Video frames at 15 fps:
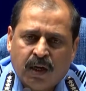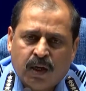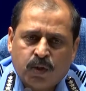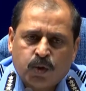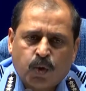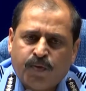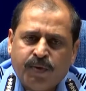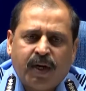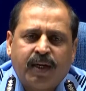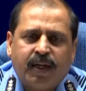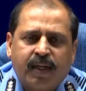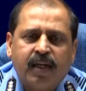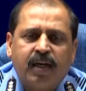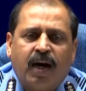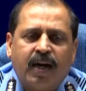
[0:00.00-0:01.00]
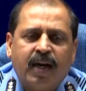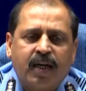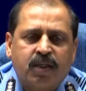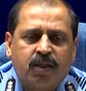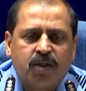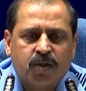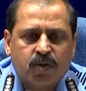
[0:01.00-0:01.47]
So we are taking our
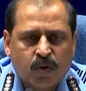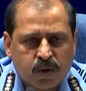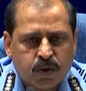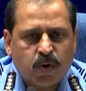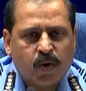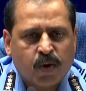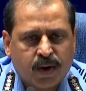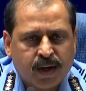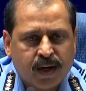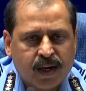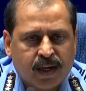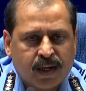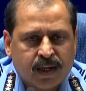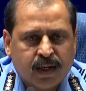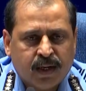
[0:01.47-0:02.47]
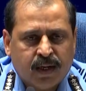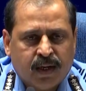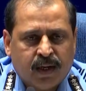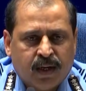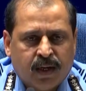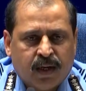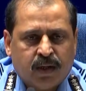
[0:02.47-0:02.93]
actions also accordingly.
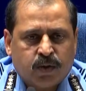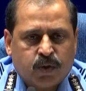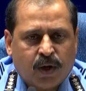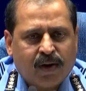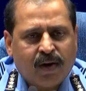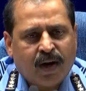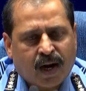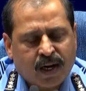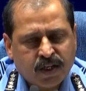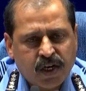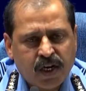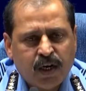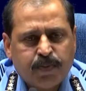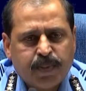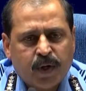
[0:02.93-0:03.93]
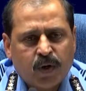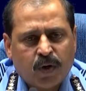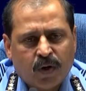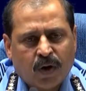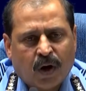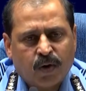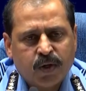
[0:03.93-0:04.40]
So it will largely depend
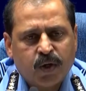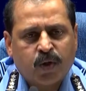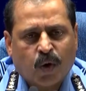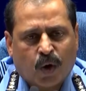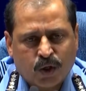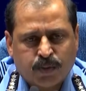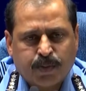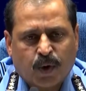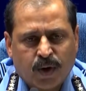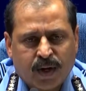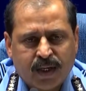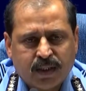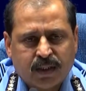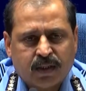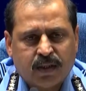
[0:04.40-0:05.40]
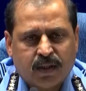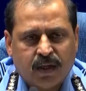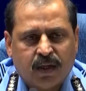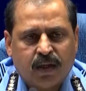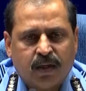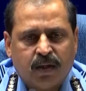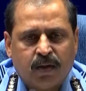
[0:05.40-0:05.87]
on how the talks progress.
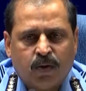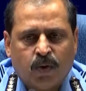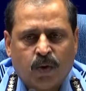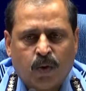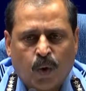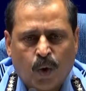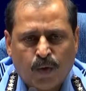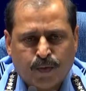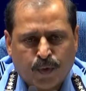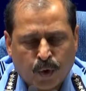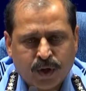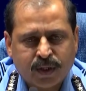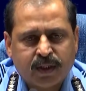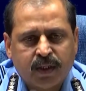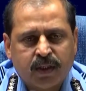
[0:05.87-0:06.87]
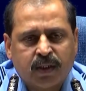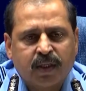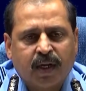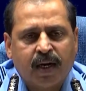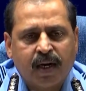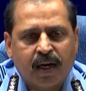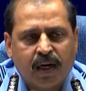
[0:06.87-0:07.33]
The whole focus is
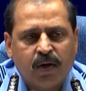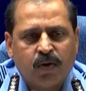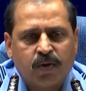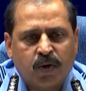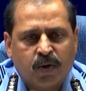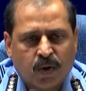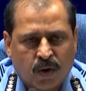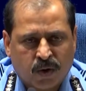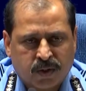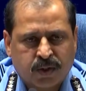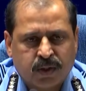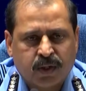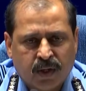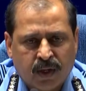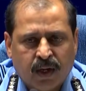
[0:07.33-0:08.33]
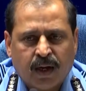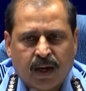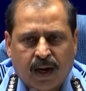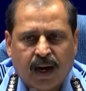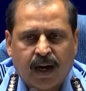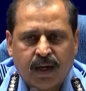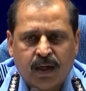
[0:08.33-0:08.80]
currently on the talks.
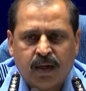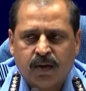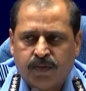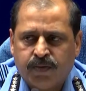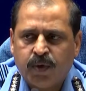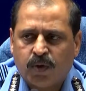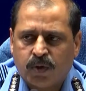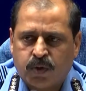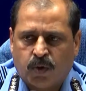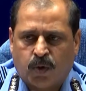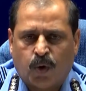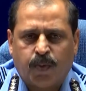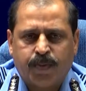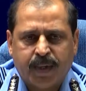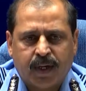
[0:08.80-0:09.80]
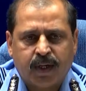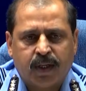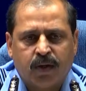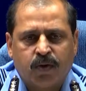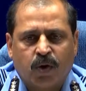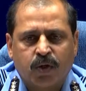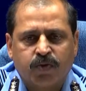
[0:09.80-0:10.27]
And uh, we also hope that
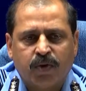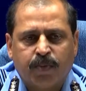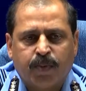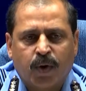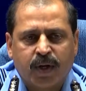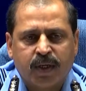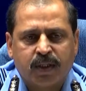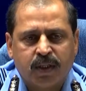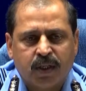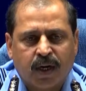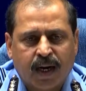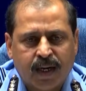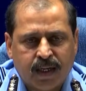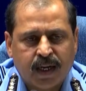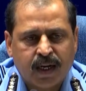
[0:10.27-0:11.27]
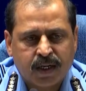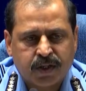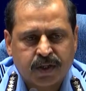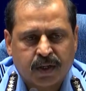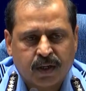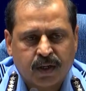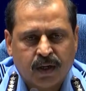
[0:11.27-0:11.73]
the talks will progress in the right
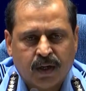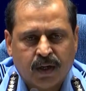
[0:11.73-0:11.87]
direction.